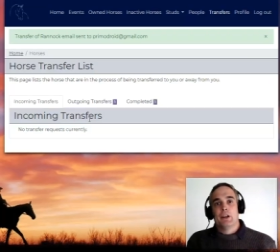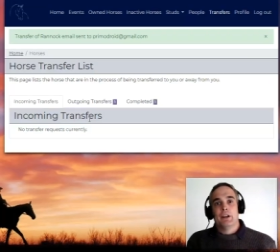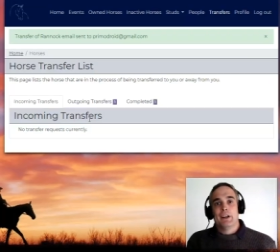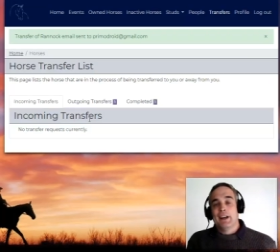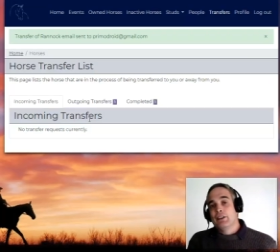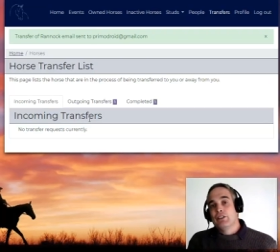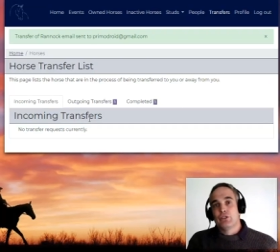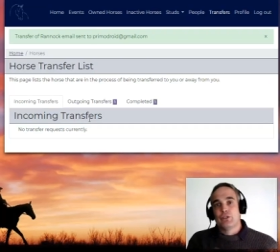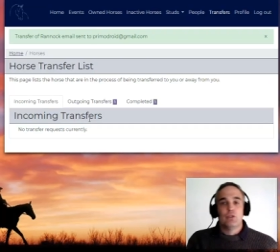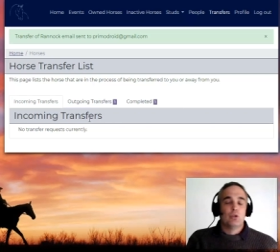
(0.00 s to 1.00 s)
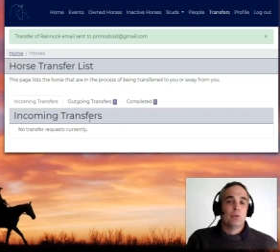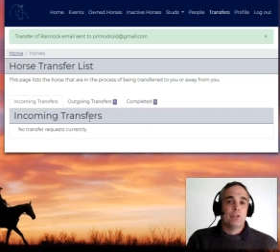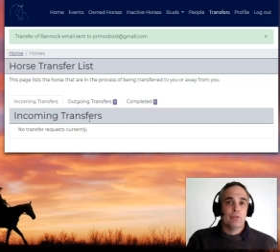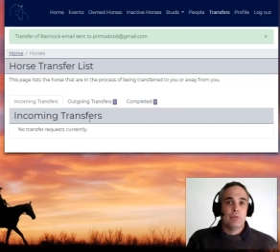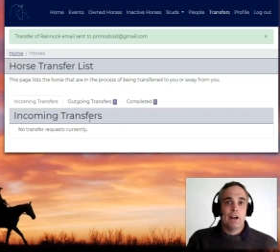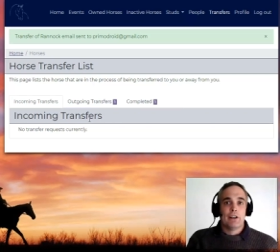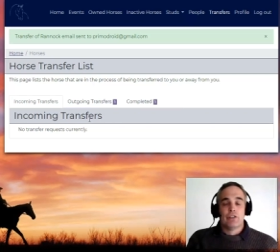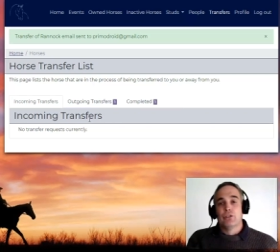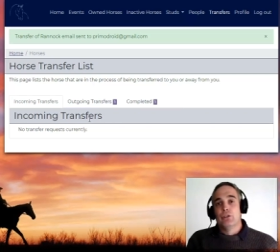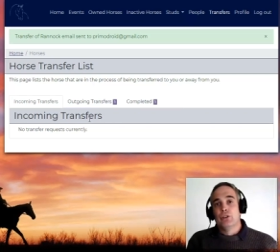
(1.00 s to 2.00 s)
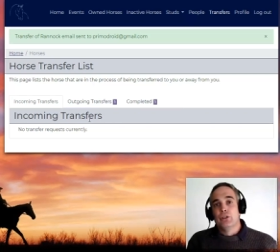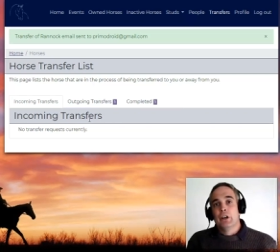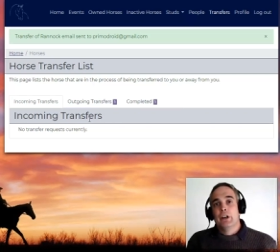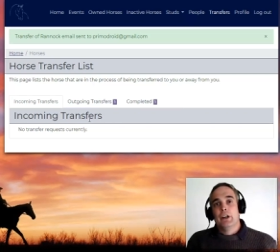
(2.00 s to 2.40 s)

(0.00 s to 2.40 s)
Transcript: uh, Andy has forwarded Rannick to you.